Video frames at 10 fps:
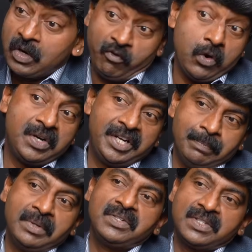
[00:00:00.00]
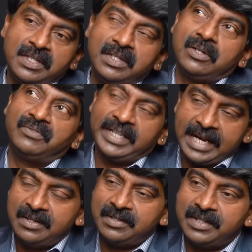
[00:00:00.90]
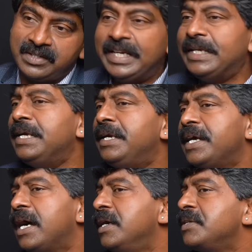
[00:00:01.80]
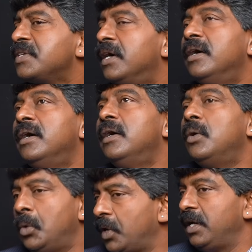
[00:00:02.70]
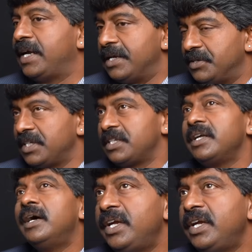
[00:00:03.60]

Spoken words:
40% of the cancers in India is oral cancers.